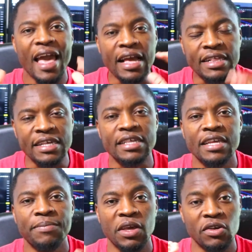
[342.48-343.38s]

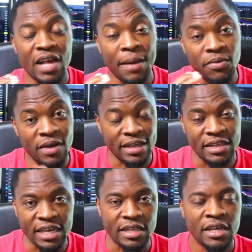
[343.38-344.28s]
existing because Apple
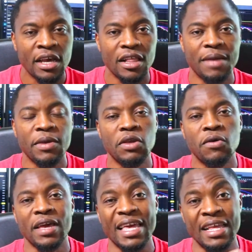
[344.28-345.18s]
exists? Let me
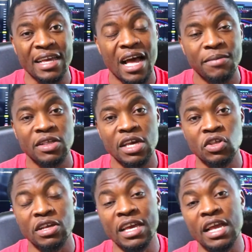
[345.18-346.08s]
know in the comment
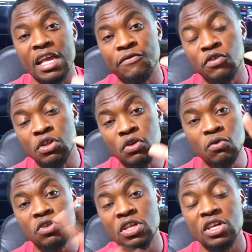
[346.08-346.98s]
section. Again, if you're
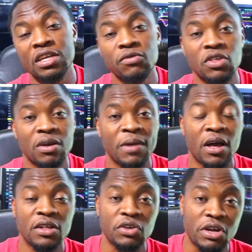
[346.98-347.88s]
new to the channel, we talk about
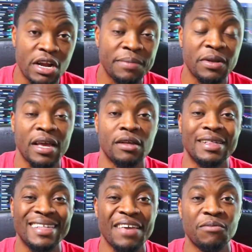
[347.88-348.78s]
how to earn money, how to
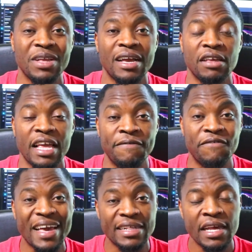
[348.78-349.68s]
save money, how to
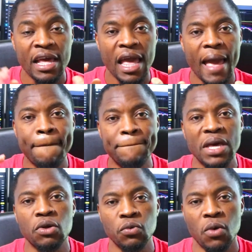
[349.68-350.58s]
invest and
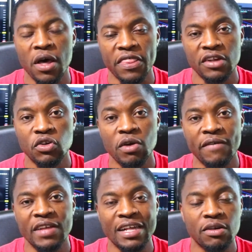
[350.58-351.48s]
build wealth. So
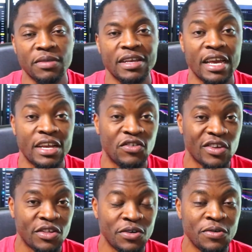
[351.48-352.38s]
if that's something that
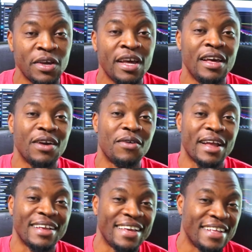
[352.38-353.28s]
interests you, go
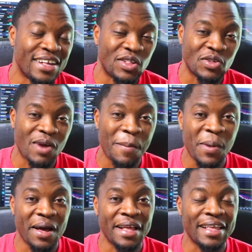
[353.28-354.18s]
ahead and hit that subscribe
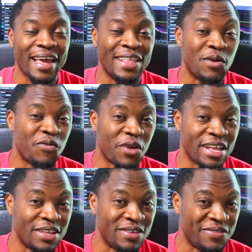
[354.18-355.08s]
button and don't
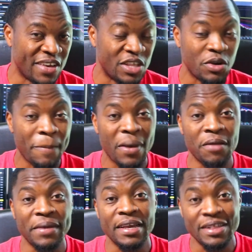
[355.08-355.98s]
forget the notification
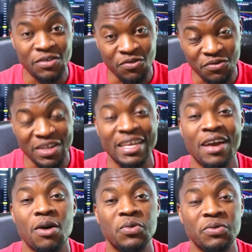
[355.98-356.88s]
bell because it really
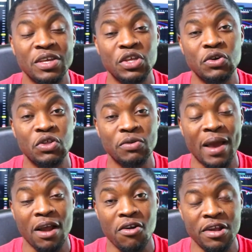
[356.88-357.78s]
helps with the YouTube
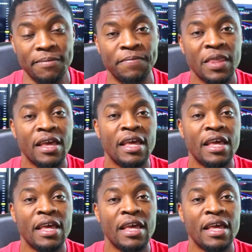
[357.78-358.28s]
algorithm.